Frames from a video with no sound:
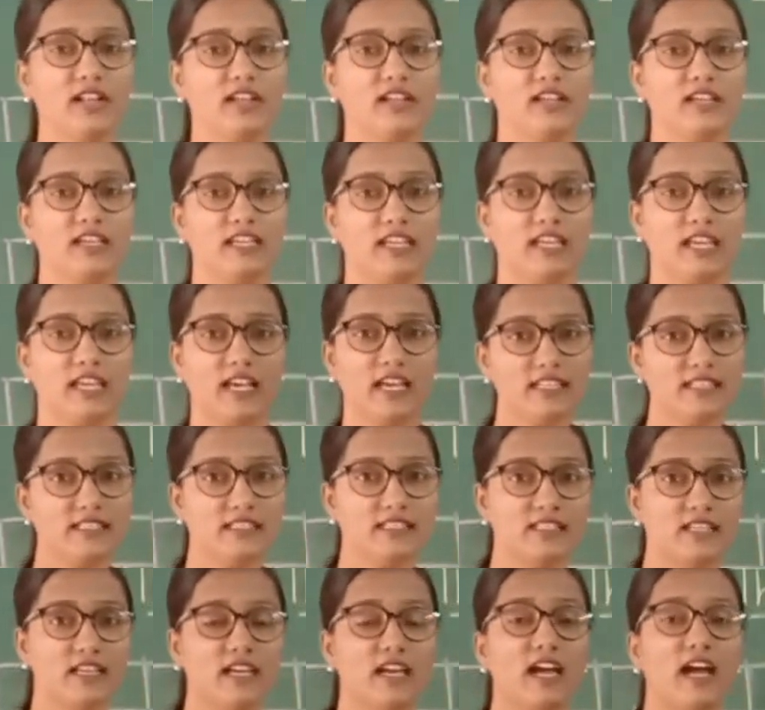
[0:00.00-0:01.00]
Yes,
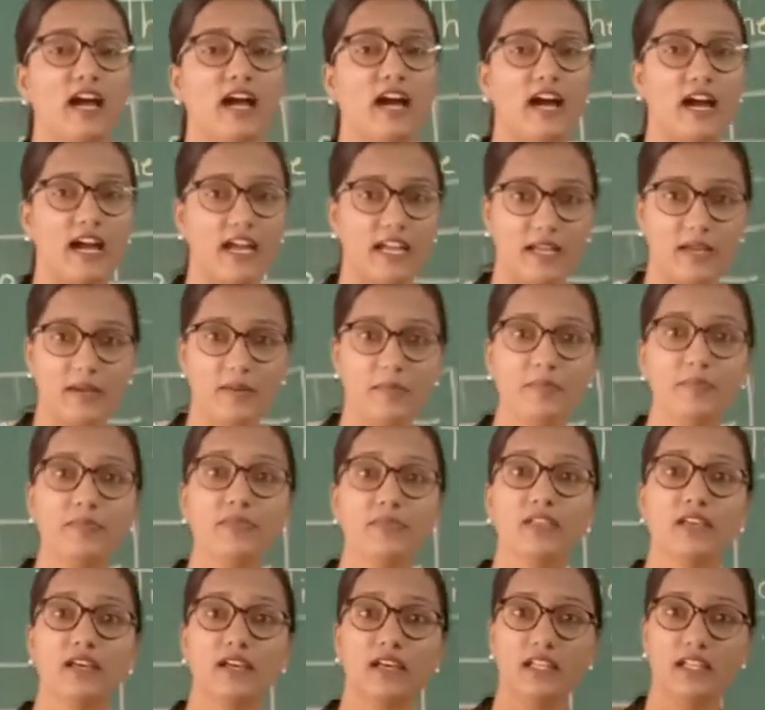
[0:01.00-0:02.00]
I am
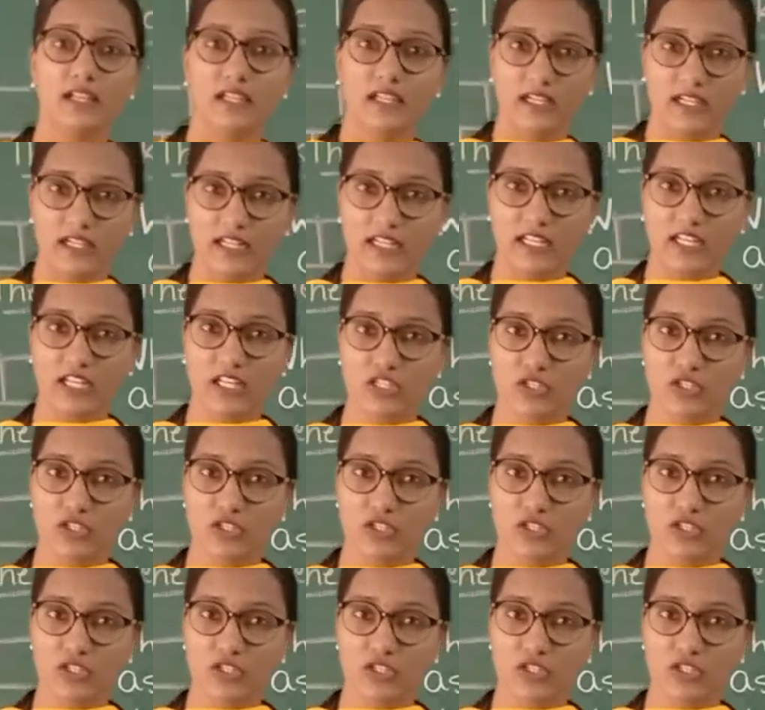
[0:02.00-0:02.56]
learning